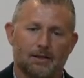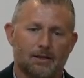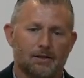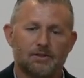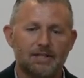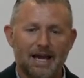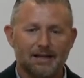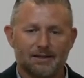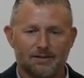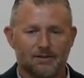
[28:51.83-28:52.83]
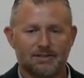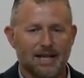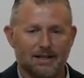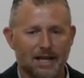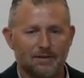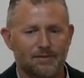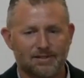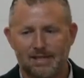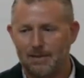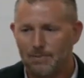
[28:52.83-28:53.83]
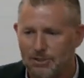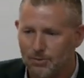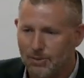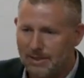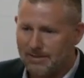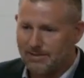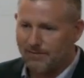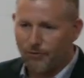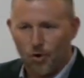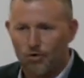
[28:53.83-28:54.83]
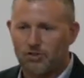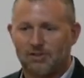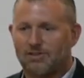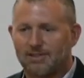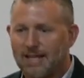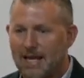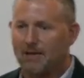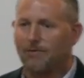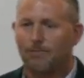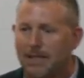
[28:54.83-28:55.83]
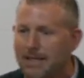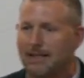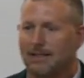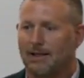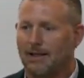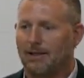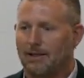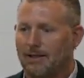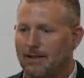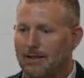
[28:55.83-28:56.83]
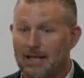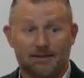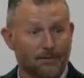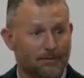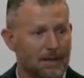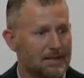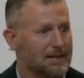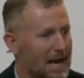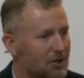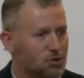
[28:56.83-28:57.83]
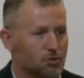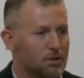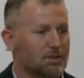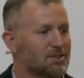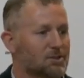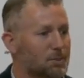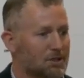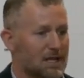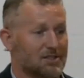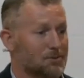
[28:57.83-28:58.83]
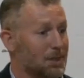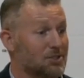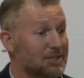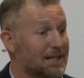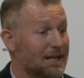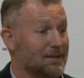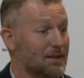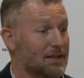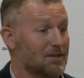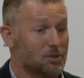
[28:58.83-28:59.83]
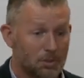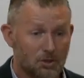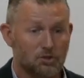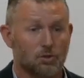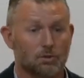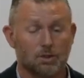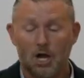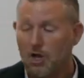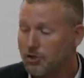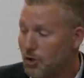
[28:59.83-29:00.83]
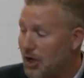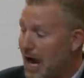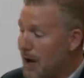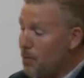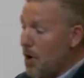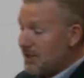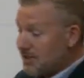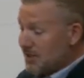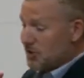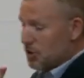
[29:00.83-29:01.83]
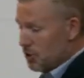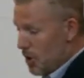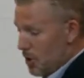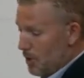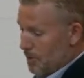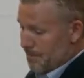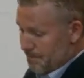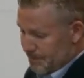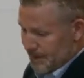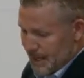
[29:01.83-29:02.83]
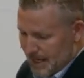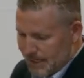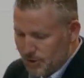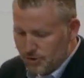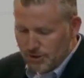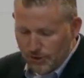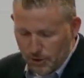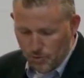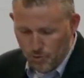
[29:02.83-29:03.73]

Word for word: There's not, there's not kind of this in between frozen state of being in the, in the natural world and, and especially not in the, in the spiritual world. So God wants us to grow. And so there's nothing